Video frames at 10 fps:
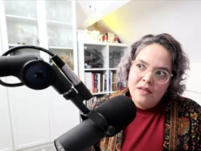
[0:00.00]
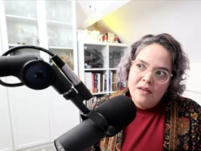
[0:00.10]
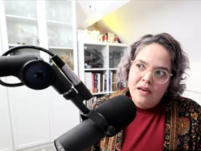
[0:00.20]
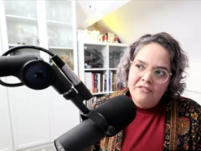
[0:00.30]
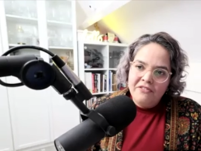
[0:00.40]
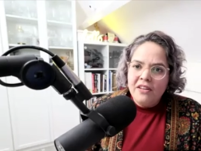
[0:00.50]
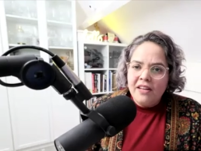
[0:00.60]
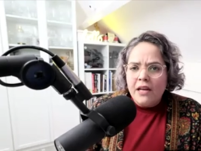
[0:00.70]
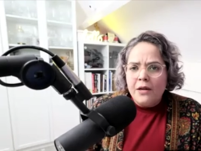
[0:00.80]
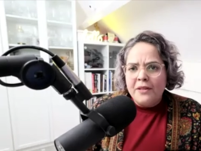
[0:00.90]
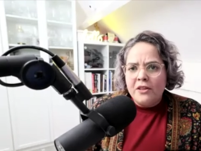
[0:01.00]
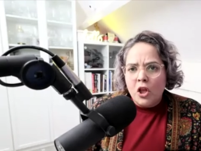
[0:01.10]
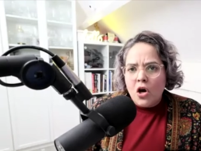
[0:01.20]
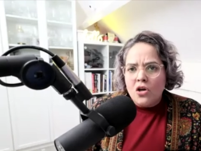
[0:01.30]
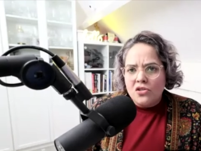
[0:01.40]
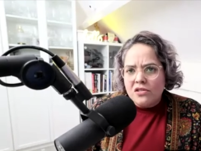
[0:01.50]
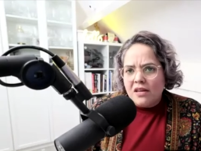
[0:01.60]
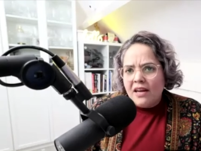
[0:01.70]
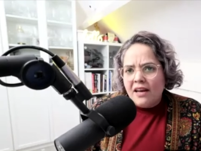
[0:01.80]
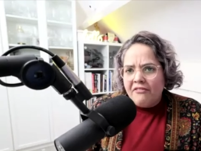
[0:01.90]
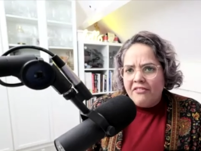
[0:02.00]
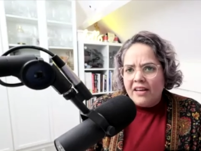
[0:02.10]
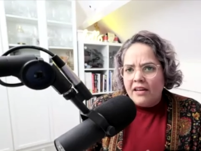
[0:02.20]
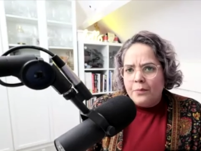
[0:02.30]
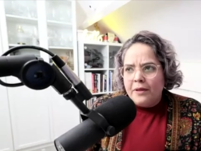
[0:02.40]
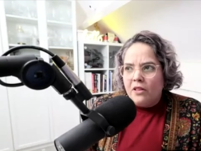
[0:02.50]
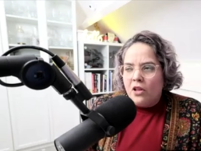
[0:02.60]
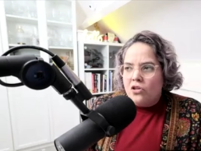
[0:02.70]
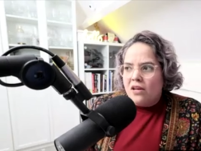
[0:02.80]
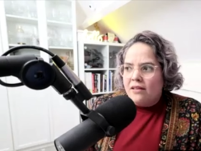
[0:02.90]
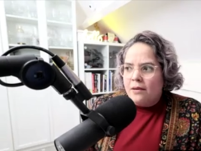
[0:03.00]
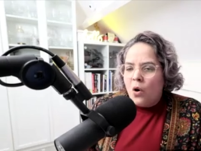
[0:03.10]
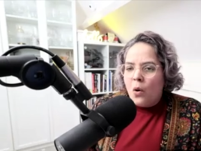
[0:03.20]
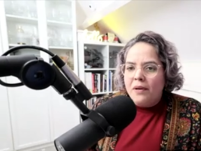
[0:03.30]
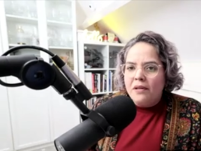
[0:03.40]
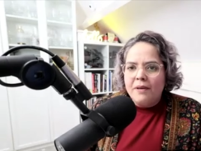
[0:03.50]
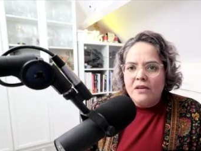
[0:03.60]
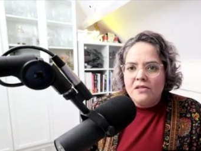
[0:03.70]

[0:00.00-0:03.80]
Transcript: I feel and like a, a little bit lost. I, I feel like a little bit lost at the moment because